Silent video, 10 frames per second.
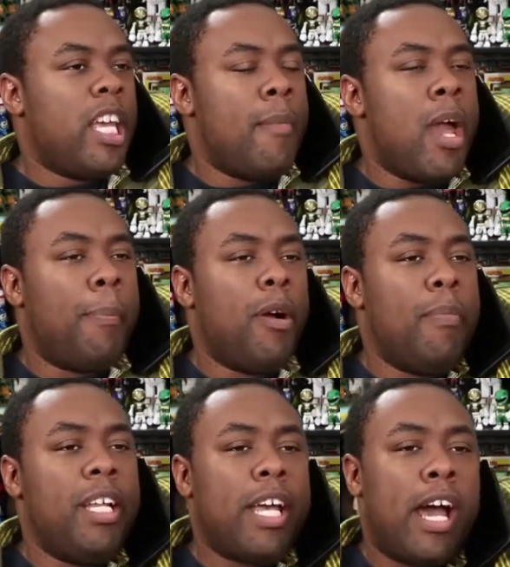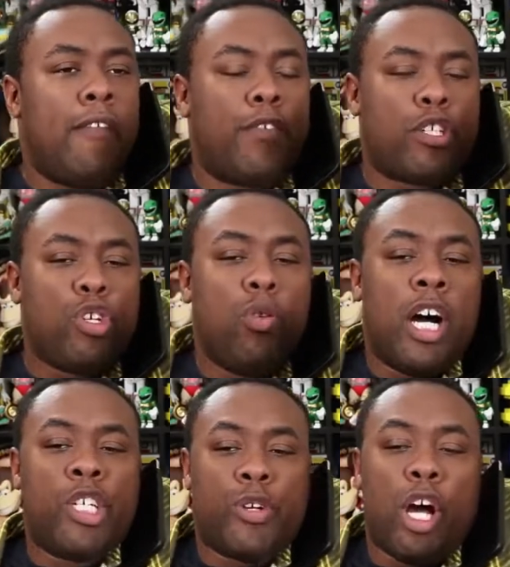Yeah, man, put me down for two
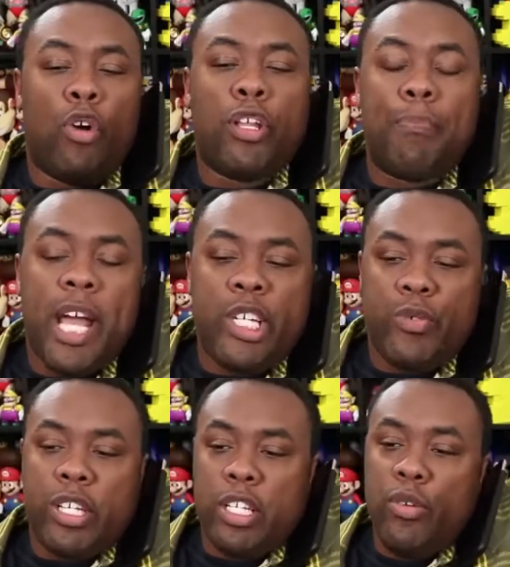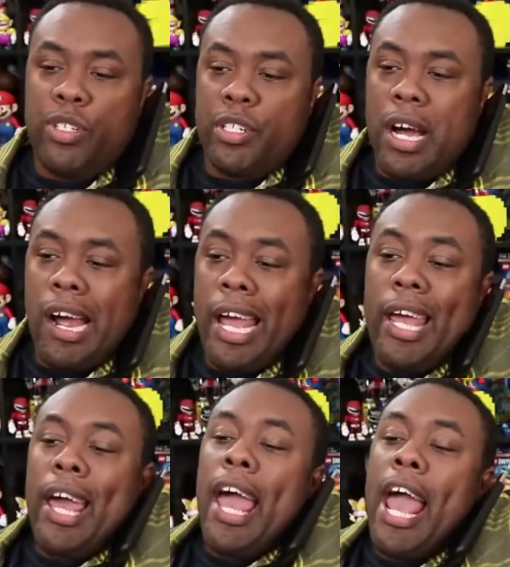hundred on the Patriots losing, all
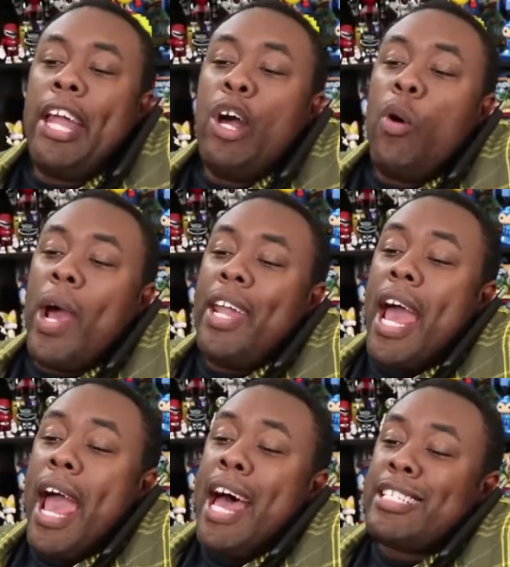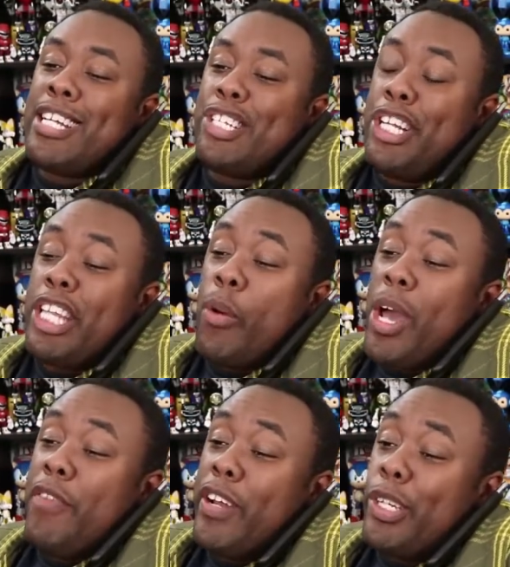right? Ain't no way that ass can cheat their
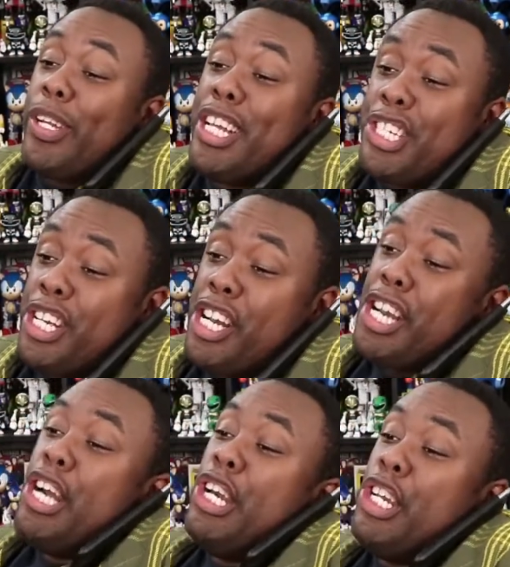way to victory this year.